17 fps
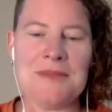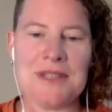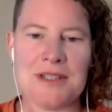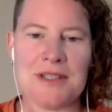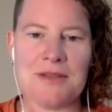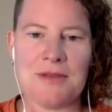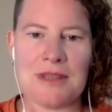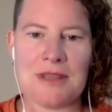
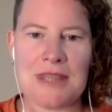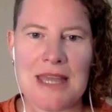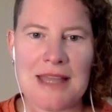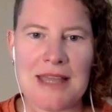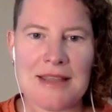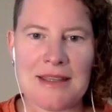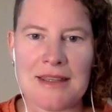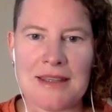to you with
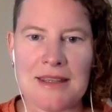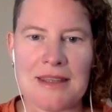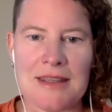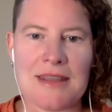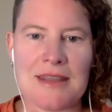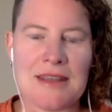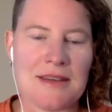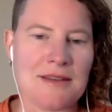that, like
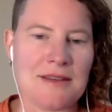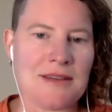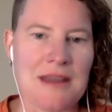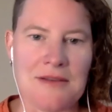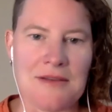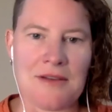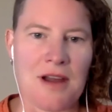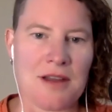that they
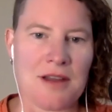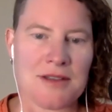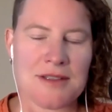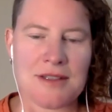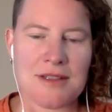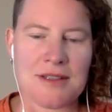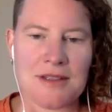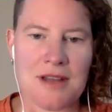have
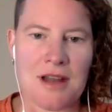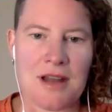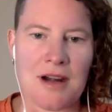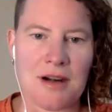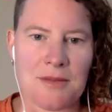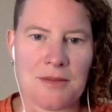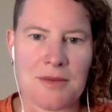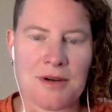constant
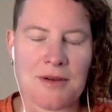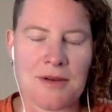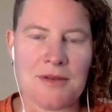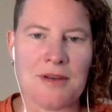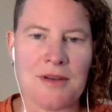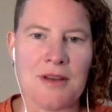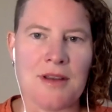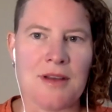
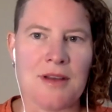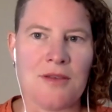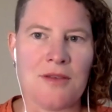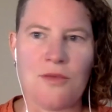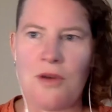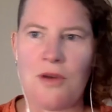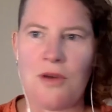heartburn. What